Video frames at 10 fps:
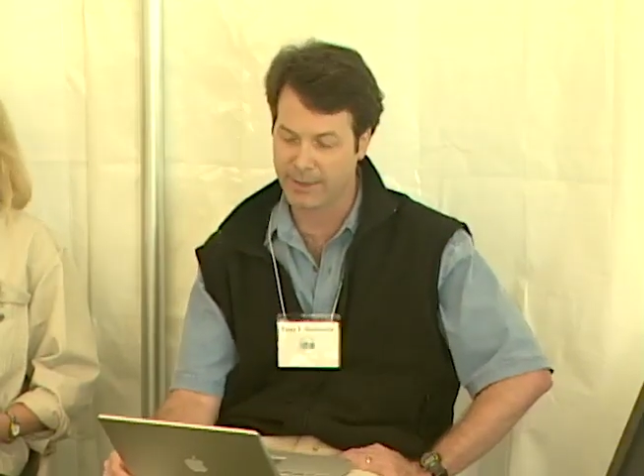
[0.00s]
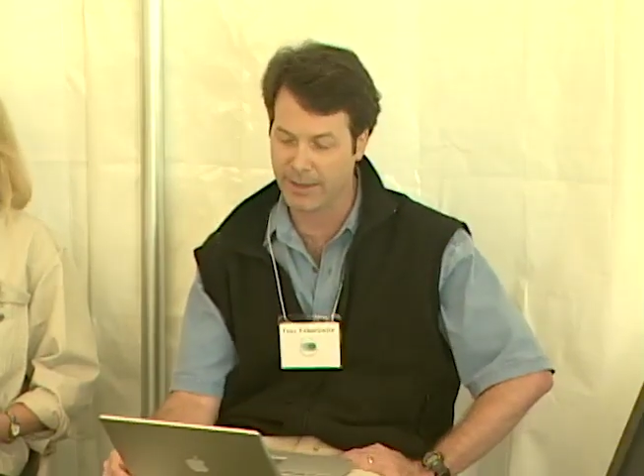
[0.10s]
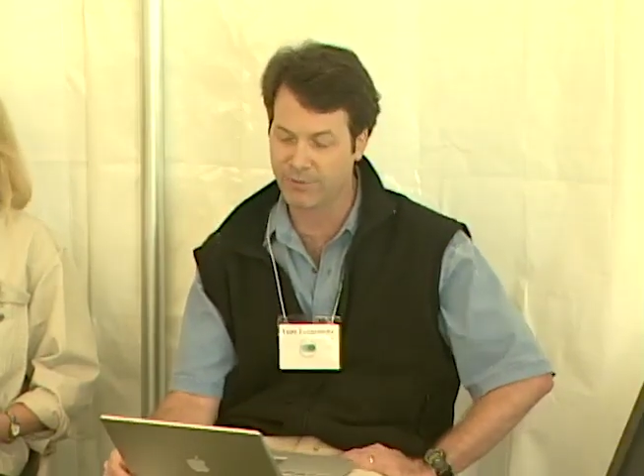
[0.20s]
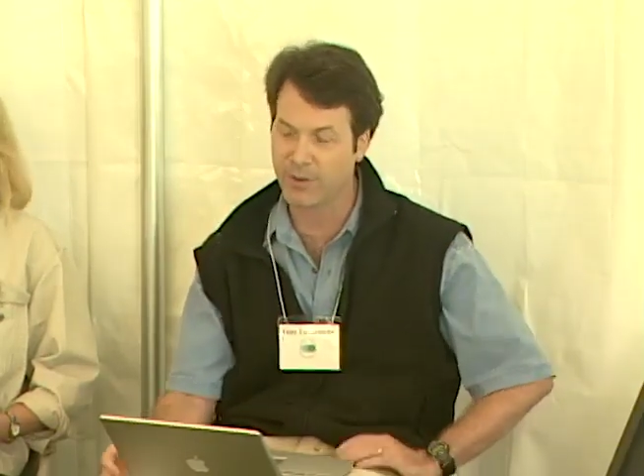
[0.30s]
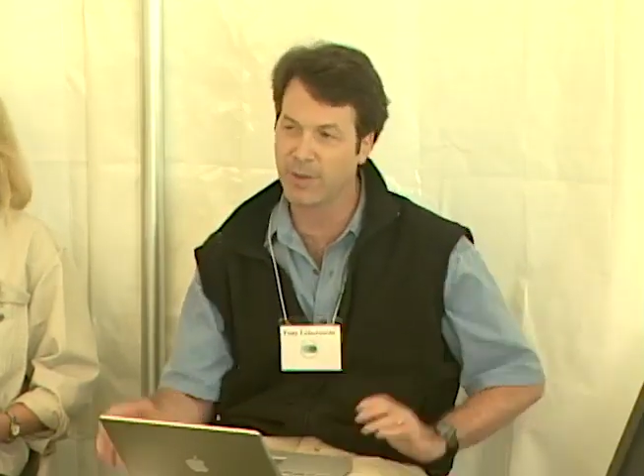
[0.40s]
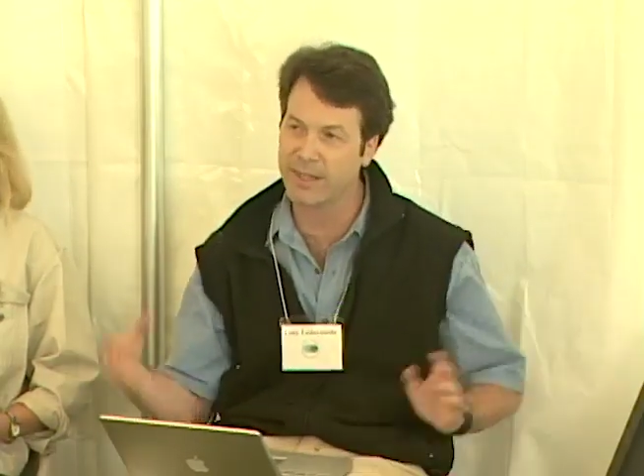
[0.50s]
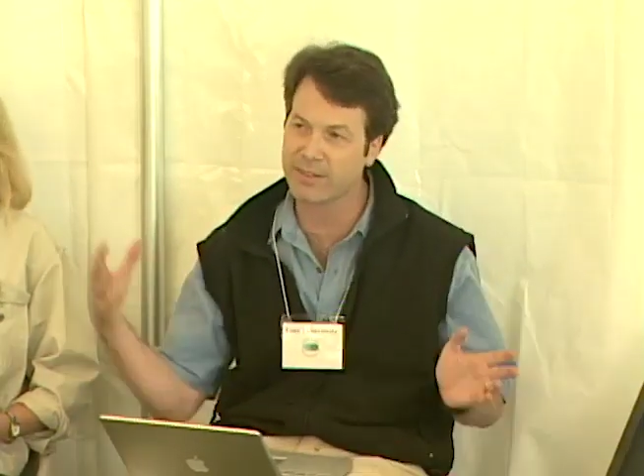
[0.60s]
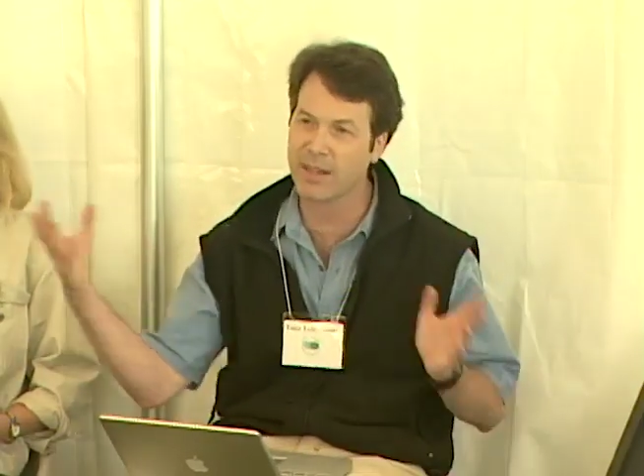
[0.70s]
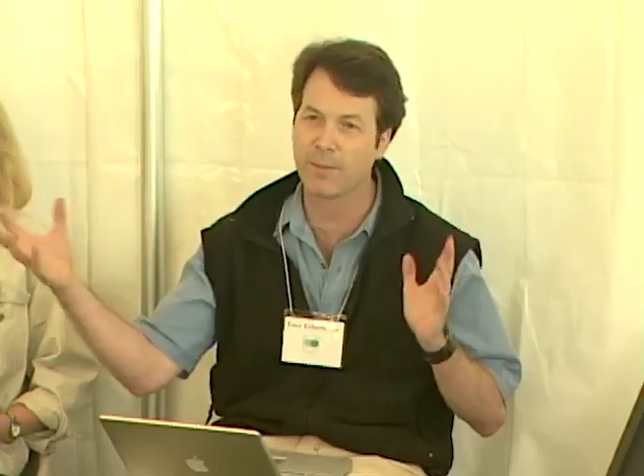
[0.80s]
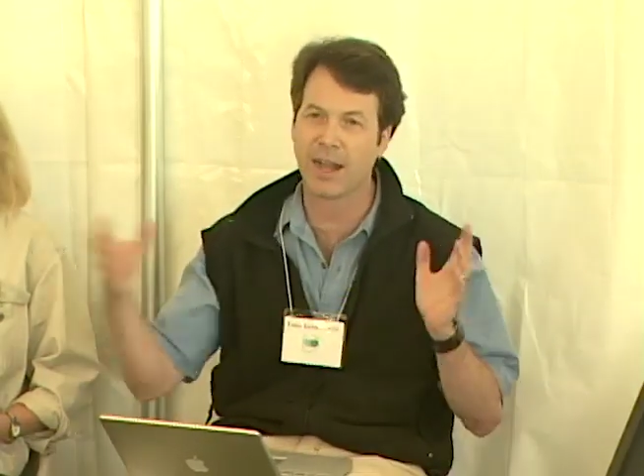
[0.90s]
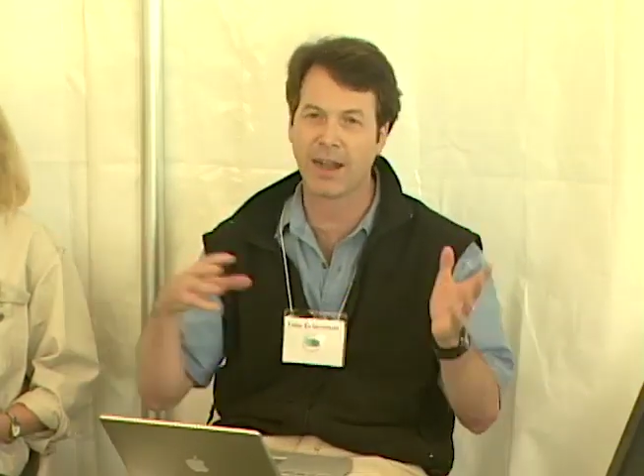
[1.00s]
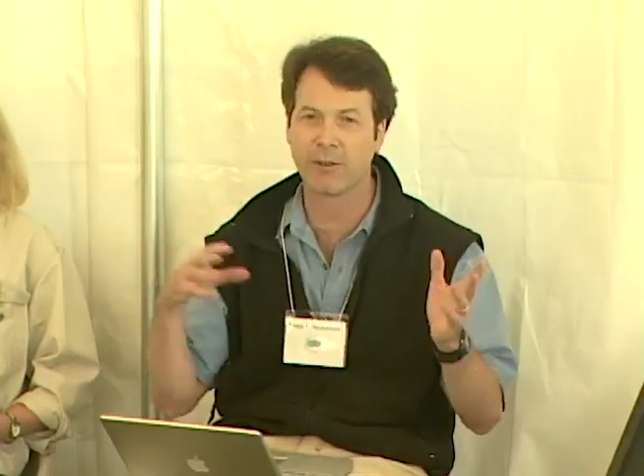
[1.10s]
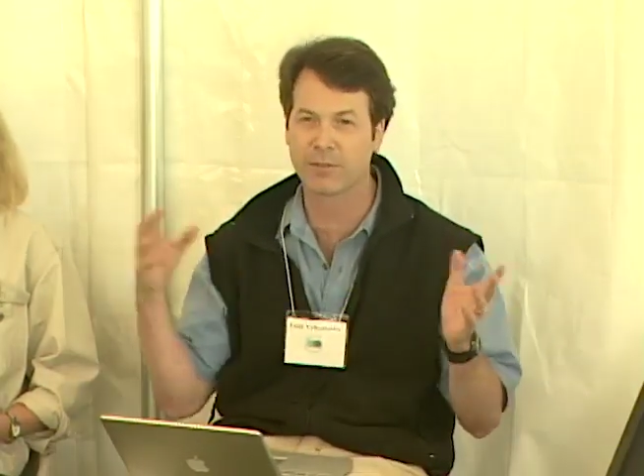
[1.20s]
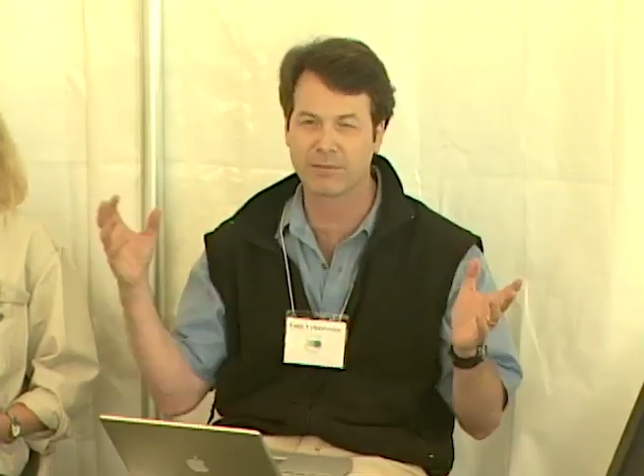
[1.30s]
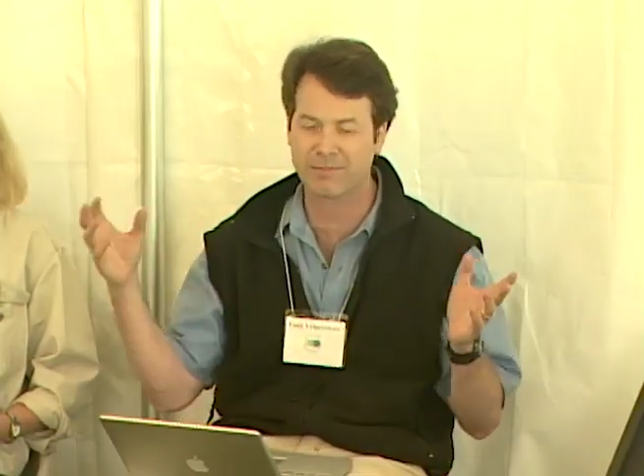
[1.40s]
that for me
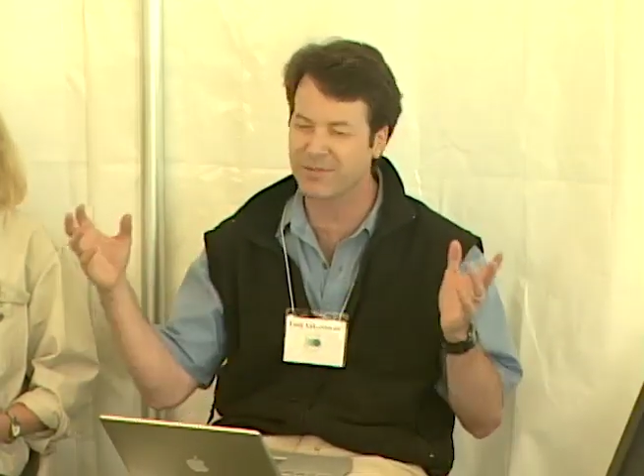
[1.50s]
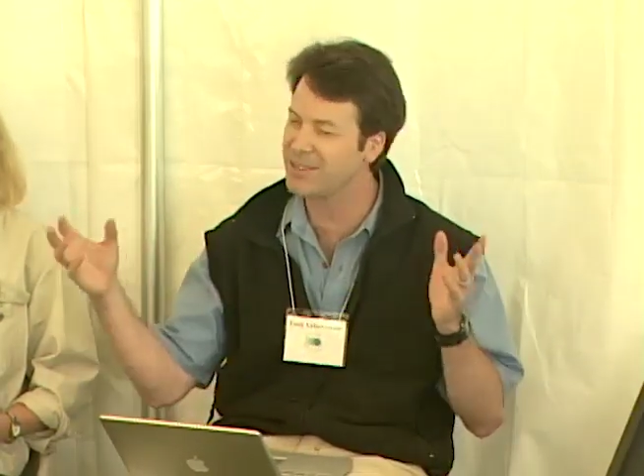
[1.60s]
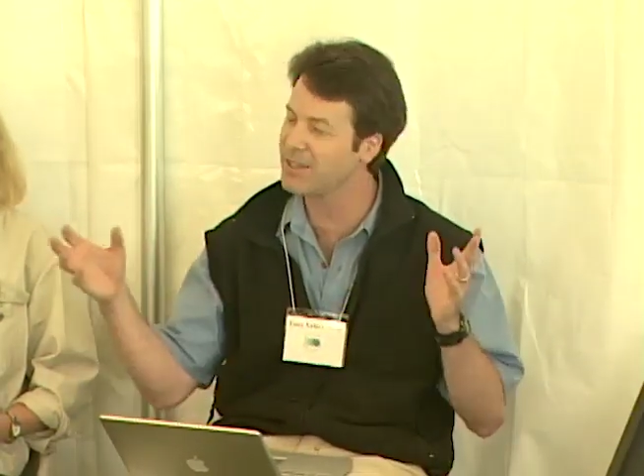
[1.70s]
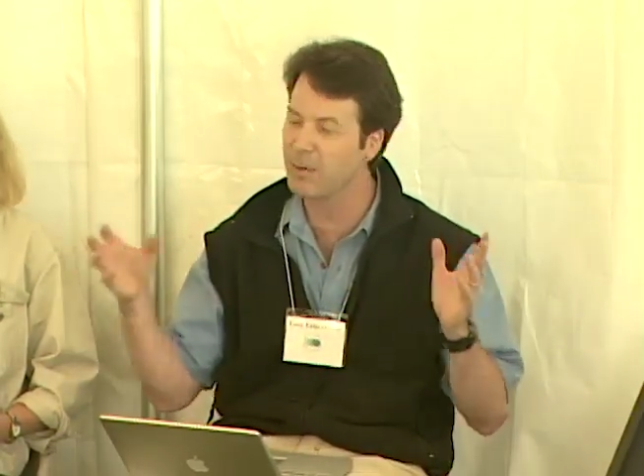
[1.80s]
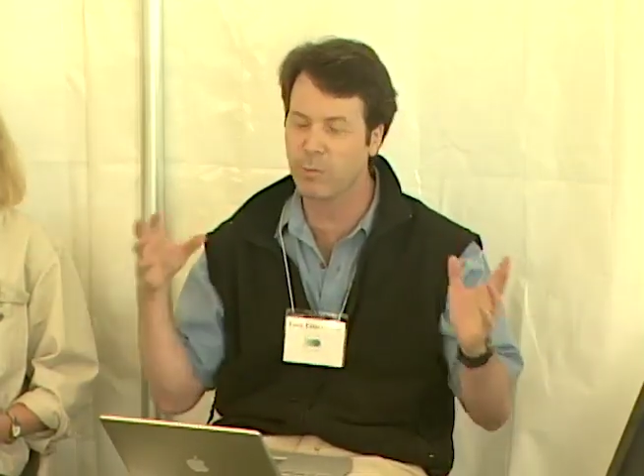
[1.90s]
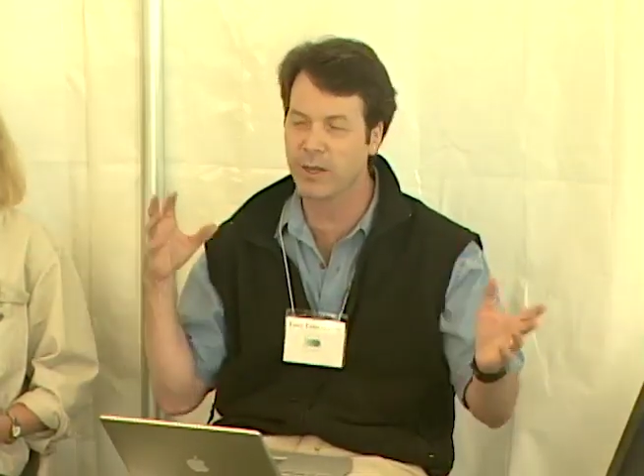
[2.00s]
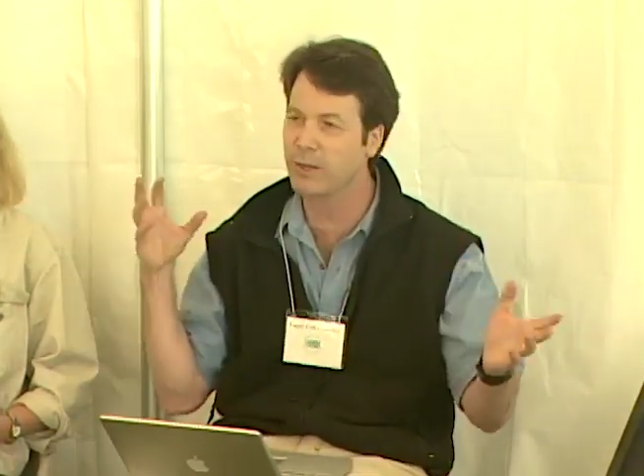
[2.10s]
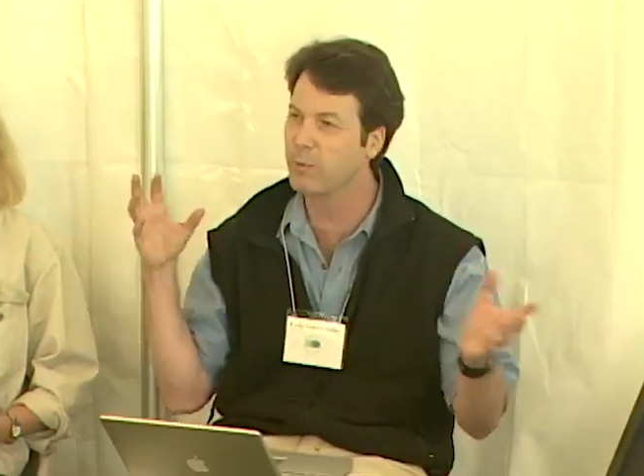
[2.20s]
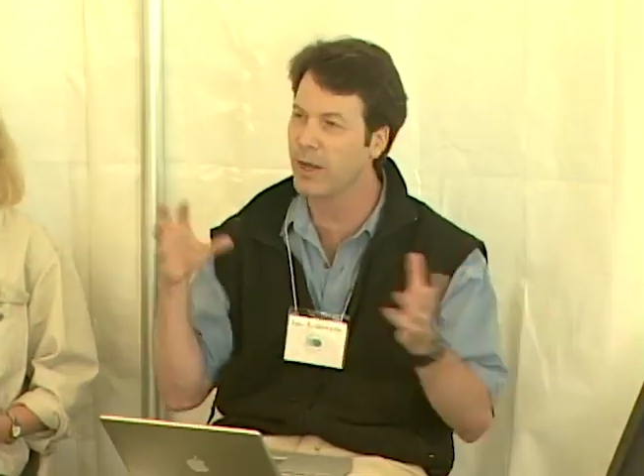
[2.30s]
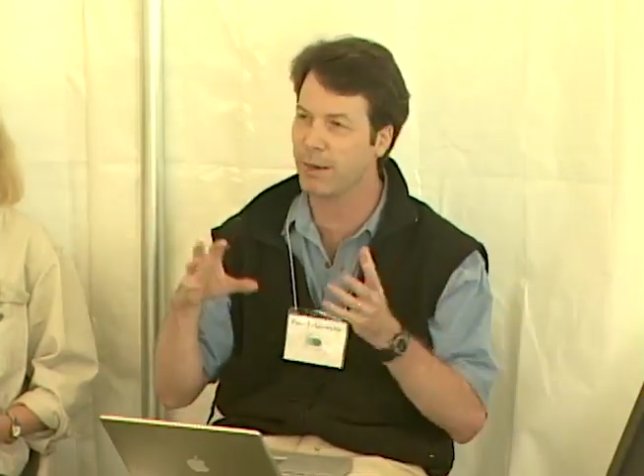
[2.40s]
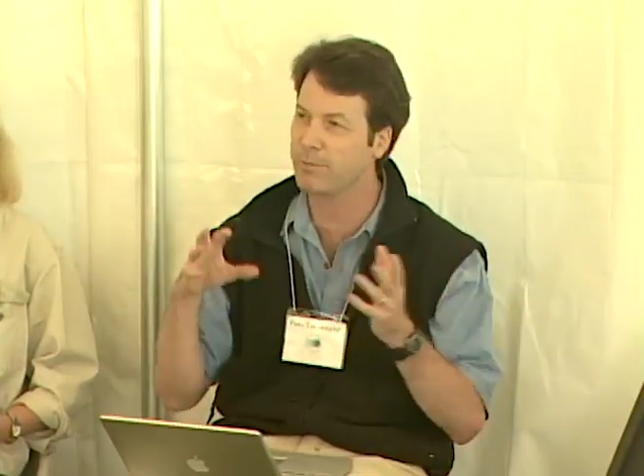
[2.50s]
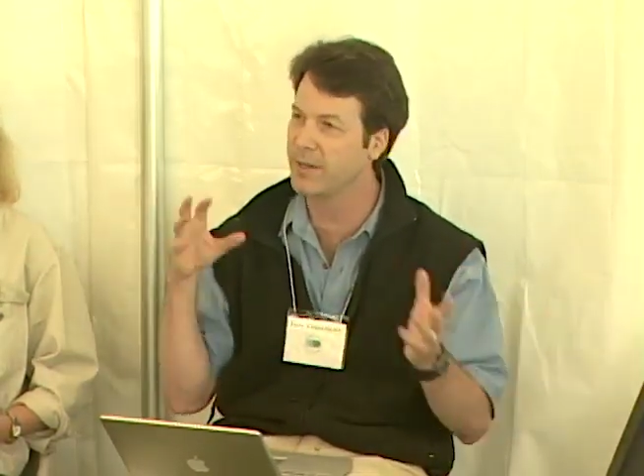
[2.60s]
somehow some weird way